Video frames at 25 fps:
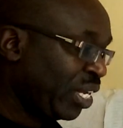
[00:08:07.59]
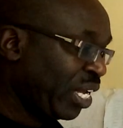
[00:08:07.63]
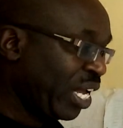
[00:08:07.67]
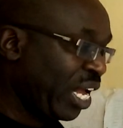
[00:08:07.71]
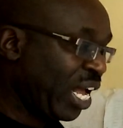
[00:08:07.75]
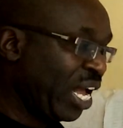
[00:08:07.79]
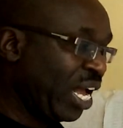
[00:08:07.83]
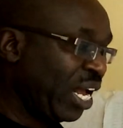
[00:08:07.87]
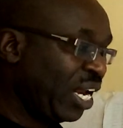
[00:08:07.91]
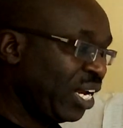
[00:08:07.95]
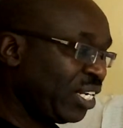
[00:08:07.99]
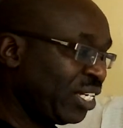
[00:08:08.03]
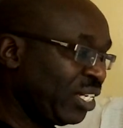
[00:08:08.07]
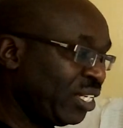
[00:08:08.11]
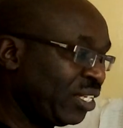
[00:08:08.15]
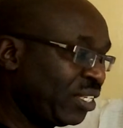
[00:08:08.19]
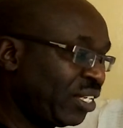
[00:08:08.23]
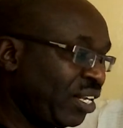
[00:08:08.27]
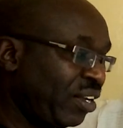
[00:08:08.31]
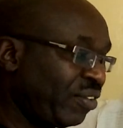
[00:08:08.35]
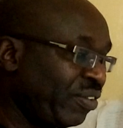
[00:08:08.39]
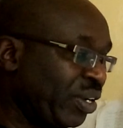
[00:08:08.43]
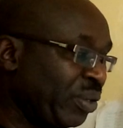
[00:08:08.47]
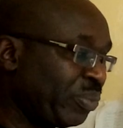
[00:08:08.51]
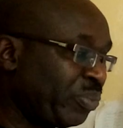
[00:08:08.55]
L is
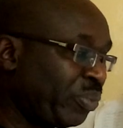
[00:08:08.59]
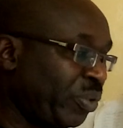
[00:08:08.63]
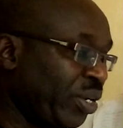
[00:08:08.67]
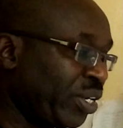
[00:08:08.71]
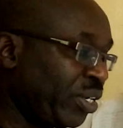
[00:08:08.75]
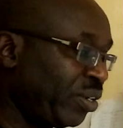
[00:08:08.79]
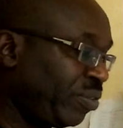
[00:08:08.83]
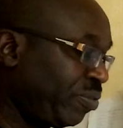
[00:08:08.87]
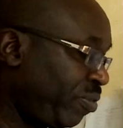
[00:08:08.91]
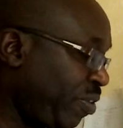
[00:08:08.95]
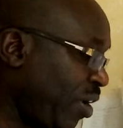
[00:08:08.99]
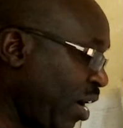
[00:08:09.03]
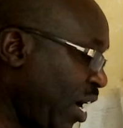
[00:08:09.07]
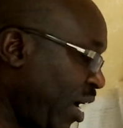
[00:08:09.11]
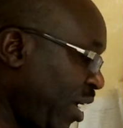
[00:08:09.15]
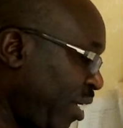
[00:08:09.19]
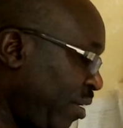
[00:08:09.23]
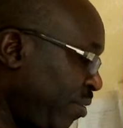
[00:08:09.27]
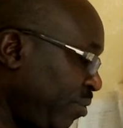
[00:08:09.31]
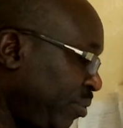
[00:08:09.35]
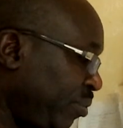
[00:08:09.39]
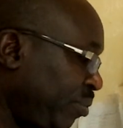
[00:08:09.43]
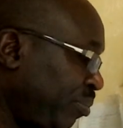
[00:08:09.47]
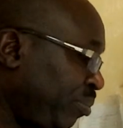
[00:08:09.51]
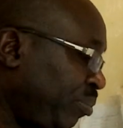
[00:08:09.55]
7.5.
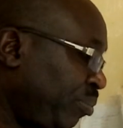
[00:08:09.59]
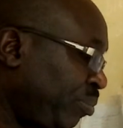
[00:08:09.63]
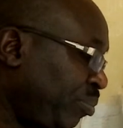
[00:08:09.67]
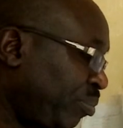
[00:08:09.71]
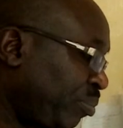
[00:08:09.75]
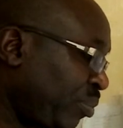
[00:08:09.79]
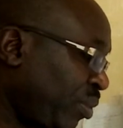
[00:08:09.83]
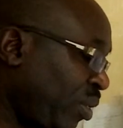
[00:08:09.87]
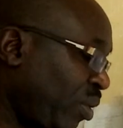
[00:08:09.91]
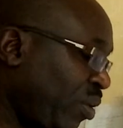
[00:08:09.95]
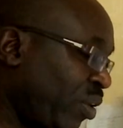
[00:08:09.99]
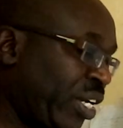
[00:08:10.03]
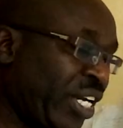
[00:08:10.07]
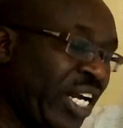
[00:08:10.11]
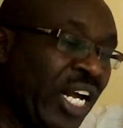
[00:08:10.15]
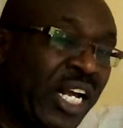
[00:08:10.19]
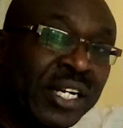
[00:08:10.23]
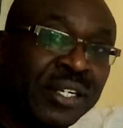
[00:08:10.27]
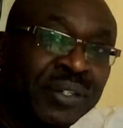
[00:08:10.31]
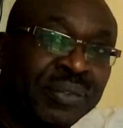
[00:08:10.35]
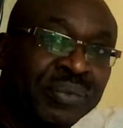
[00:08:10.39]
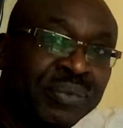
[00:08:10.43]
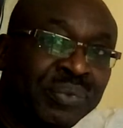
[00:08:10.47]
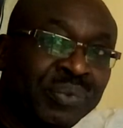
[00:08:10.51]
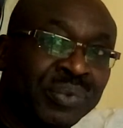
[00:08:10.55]
Okay?
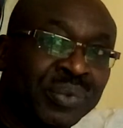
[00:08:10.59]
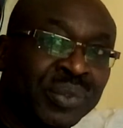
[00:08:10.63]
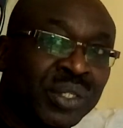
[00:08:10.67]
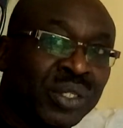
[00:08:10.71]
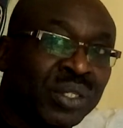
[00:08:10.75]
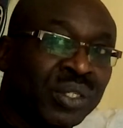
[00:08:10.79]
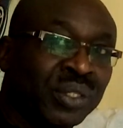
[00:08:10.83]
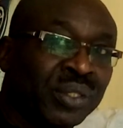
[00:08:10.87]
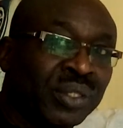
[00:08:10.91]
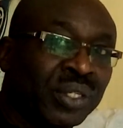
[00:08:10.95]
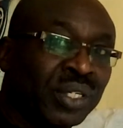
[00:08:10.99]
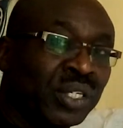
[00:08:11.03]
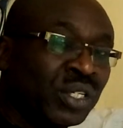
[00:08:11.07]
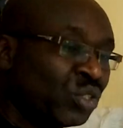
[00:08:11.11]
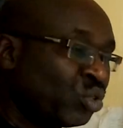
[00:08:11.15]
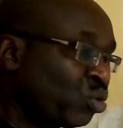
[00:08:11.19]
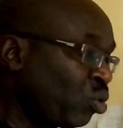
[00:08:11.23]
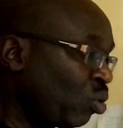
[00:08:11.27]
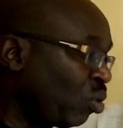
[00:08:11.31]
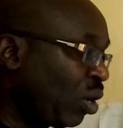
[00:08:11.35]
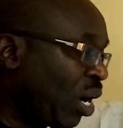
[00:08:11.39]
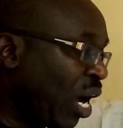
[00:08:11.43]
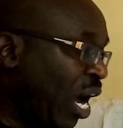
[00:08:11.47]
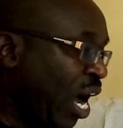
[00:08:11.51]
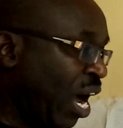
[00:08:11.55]

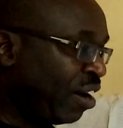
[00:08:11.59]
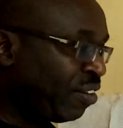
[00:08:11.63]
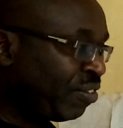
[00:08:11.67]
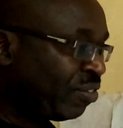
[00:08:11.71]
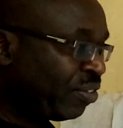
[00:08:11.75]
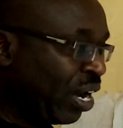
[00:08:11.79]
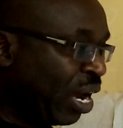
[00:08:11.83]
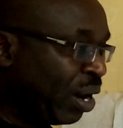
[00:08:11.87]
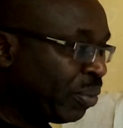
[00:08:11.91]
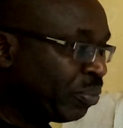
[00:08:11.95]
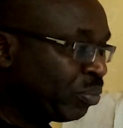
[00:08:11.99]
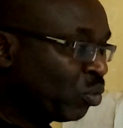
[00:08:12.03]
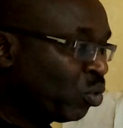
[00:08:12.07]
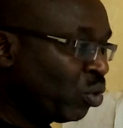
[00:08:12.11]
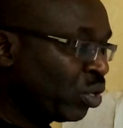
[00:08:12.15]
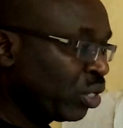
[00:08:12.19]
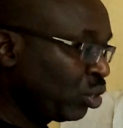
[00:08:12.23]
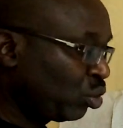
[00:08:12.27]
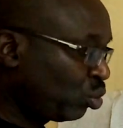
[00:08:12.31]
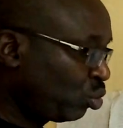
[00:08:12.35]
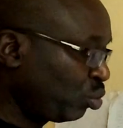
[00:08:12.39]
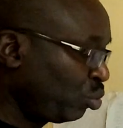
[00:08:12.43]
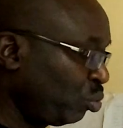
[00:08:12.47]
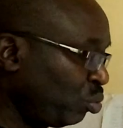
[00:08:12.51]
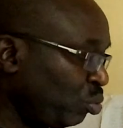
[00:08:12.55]
So I'm
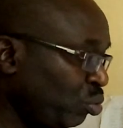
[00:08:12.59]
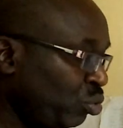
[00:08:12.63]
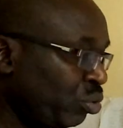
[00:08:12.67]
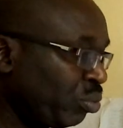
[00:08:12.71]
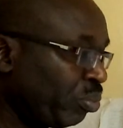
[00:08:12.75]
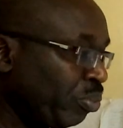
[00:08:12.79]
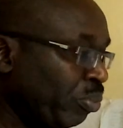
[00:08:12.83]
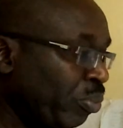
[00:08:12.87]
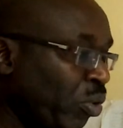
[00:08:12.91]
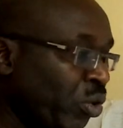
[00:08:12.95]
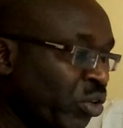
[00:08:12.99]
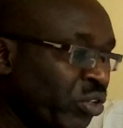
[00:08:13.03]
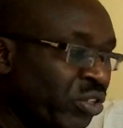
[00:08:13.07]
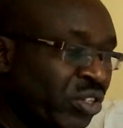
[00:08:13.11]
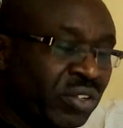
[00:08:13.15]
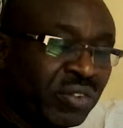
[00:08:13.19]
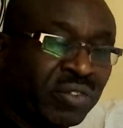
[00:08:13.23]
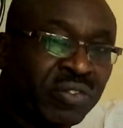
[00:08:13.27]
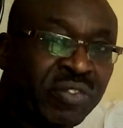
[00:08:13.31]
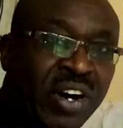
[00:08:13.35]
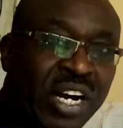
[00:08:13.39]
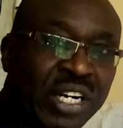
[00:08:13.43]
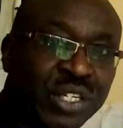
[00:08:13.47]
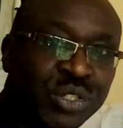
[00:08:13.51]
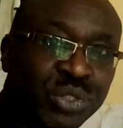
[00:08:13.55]
going to use both
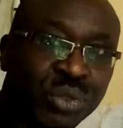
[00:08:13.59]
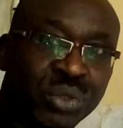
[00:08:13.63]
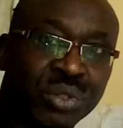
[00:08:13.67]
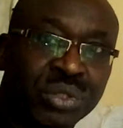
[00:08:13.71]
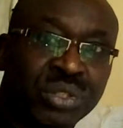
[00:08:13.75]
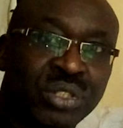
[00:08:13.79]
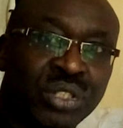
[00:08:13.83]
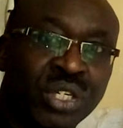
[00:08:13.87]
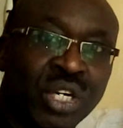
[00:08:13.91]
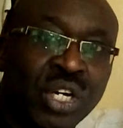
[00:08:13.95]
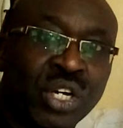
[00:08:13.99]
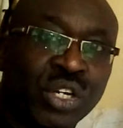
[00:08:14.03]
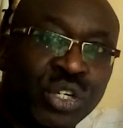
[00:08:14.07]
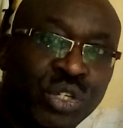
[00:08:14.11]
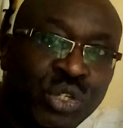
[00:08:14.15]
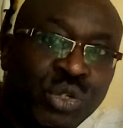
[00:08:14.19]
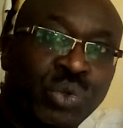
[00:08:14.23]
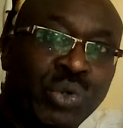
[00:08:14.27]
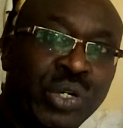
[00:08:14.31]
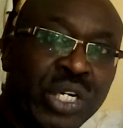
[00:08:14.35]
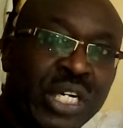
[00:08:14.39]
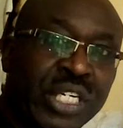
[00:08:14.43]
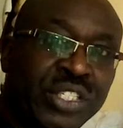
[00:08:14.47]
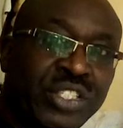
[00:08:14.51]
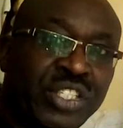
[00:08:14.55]
versions. You
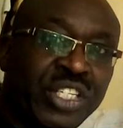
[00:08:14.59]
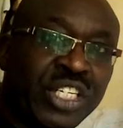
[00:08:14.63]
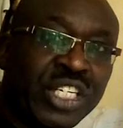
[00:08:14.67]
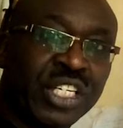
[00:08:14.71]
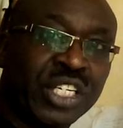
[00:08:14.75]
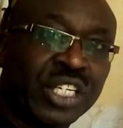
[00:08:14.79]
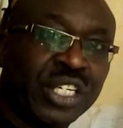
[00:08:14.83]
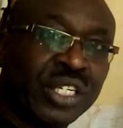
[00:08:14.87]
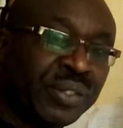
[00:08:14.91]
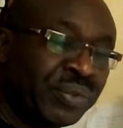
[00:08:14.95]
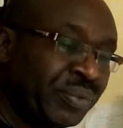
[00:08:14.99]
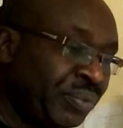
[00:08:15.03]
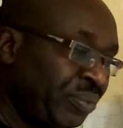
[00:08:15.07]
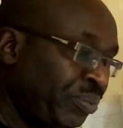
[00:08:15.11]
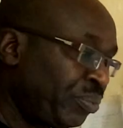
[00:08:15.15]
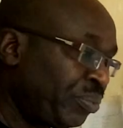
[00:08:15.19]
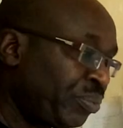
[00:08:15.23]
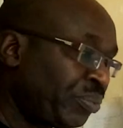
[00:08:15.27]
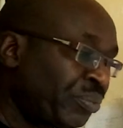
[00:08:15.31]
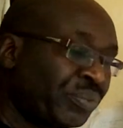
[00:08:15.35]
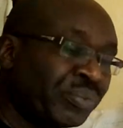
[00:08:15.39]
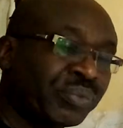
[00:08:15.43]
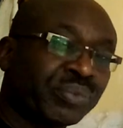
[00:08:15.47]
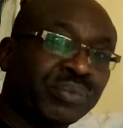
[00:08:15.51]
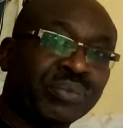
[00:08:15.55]
will see.
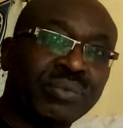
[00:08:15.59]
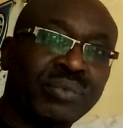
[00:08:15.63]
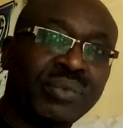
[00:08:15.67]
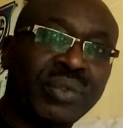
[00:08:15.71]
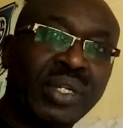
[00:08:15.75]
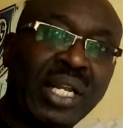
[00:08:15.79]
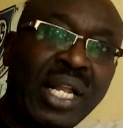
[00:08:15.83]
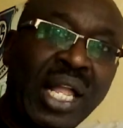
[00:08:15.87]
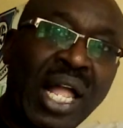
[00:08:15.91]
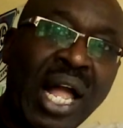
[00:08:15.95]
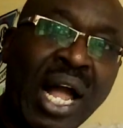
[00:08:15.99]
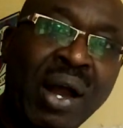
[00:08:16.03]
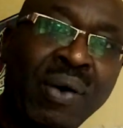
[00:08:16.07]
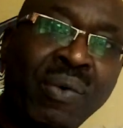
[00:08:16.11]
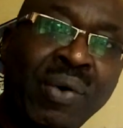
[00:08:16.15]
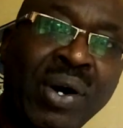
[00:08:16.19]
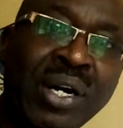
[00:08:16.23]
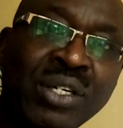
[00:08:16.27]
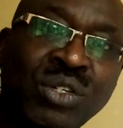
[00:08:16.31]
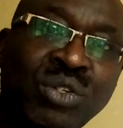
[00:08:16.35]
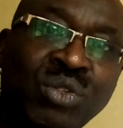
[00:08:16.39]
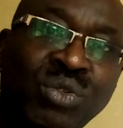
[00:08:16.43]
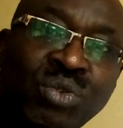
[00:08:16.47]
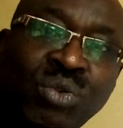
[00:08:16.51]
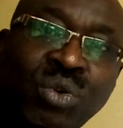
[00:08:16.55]
I
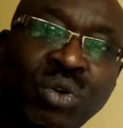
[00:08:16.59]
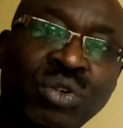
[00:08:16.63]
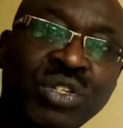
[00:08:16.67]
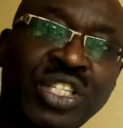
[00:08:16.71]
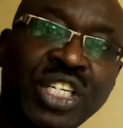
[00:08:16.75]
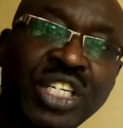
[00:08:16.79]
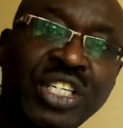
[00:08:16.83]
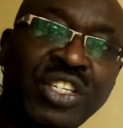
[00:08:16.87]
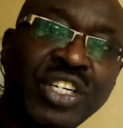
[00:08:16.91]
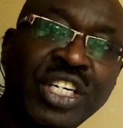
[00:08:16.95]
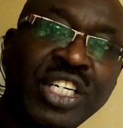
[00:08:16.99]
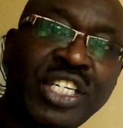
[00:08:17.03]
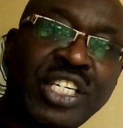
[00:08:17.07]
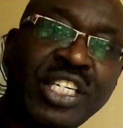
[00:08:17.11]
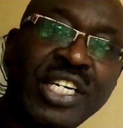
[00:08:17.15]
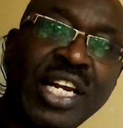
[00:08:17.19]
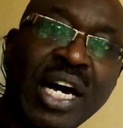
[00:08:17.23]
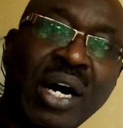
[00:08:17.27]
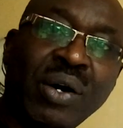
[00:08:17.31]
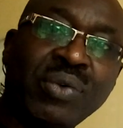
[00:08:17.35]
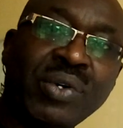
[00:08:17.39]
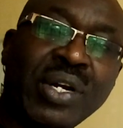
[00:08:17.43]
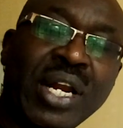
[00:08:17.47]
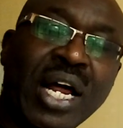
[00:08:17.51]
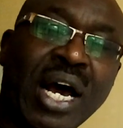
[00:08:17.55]
want to concentrate
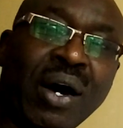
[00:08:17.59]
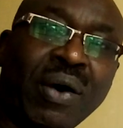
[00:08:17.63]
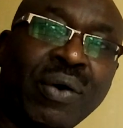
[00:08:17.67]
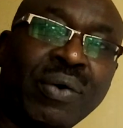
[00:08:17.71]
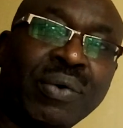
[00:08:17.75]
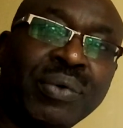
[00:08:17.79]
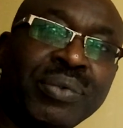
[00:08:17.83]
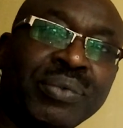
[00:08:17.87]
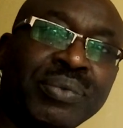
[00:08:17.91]
down now.